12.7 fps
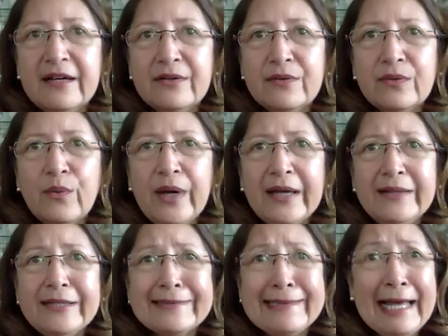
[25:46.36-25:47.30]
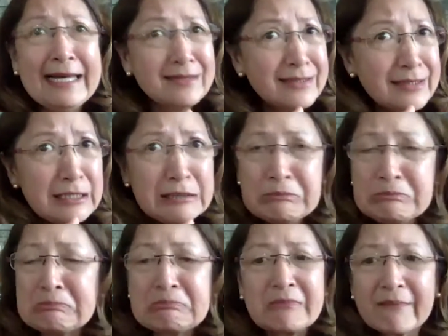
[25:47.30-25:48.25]
Well, it lasted
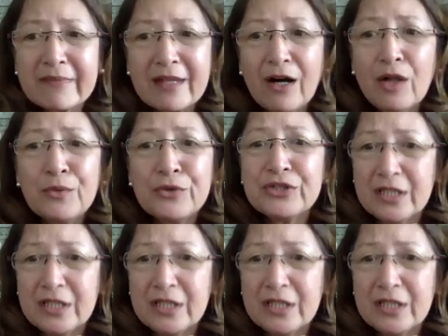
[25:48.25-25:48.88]
almost